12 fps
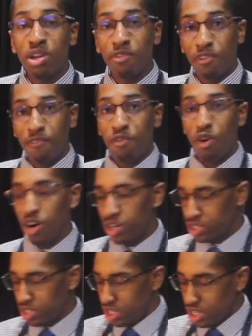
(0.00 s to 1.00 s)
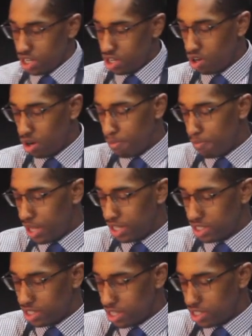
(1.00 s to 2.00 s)
different forks. You're going to
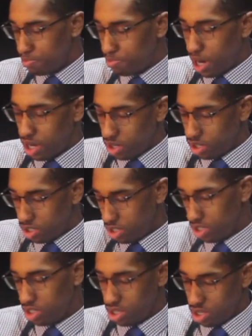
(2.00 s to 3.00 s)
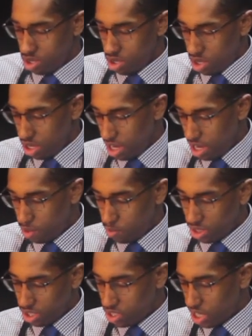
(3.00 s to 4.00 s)
mix this butter in
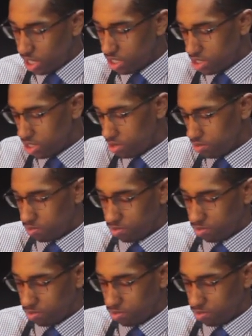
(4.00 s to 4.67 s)
with the gelatin.